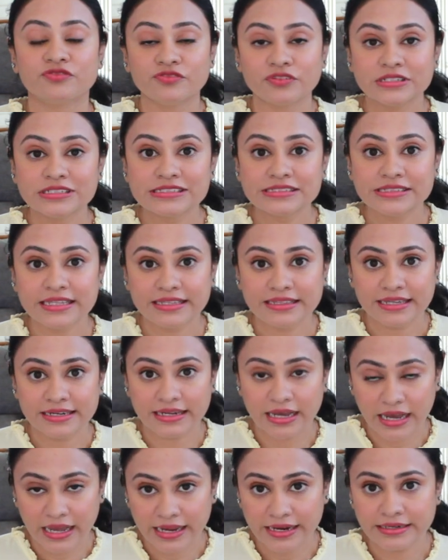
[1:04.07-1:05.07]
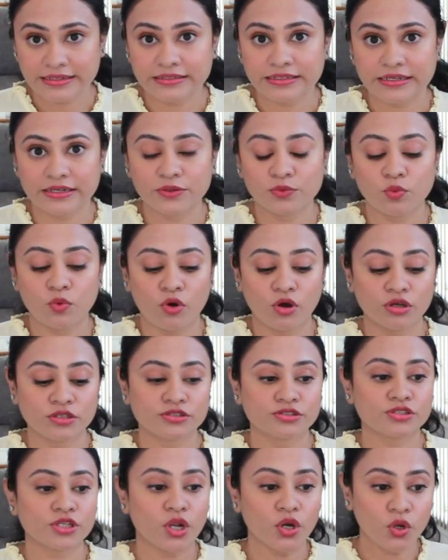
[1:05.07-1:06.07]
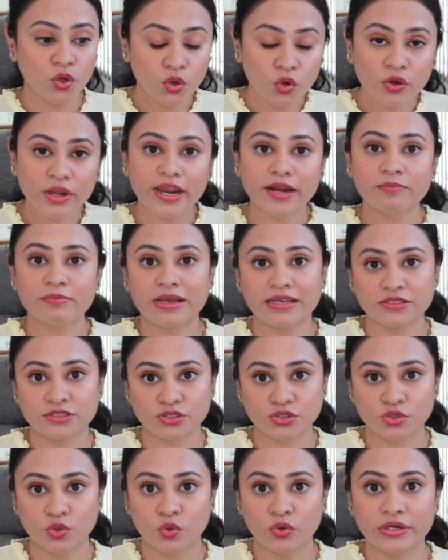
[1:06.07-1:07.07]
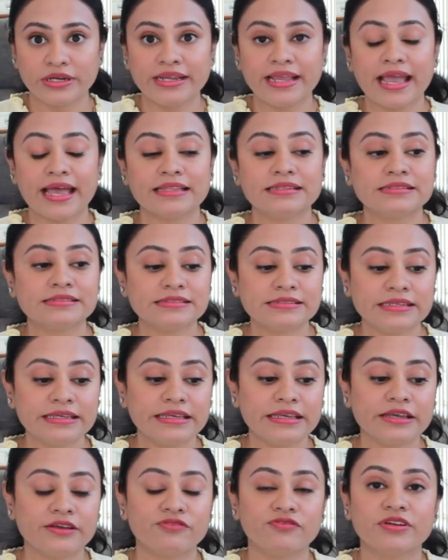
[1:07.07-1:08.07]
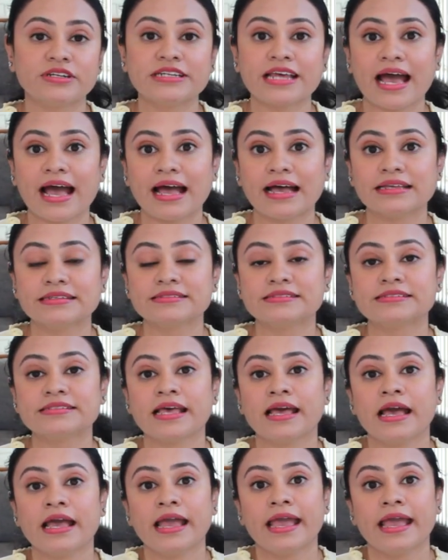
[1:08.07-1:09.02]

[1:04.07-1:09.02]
first thing that I did was look at my story and see if it has